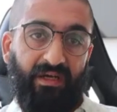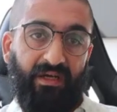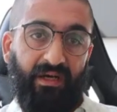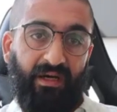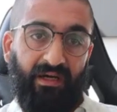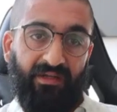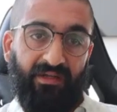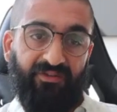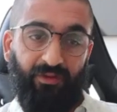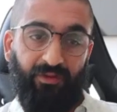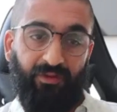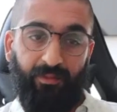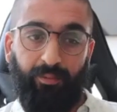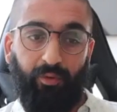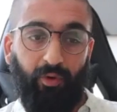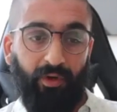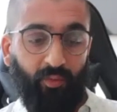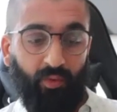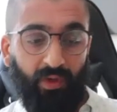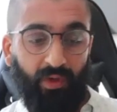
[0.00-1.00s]
to the point
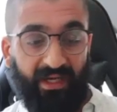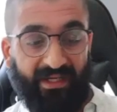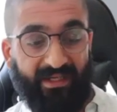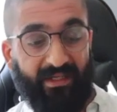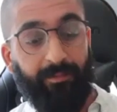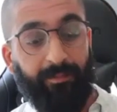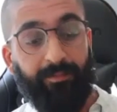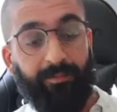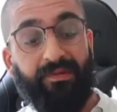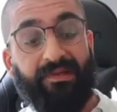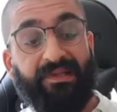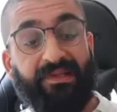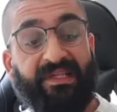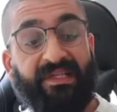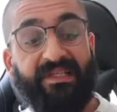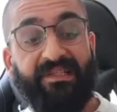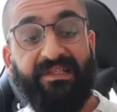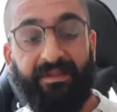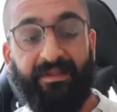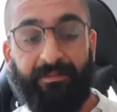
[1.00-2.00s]
where I
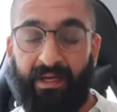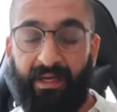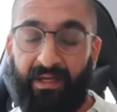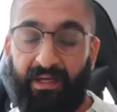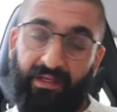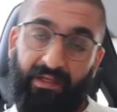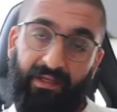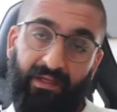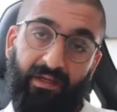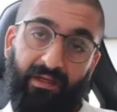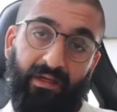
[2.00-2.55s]
completely made a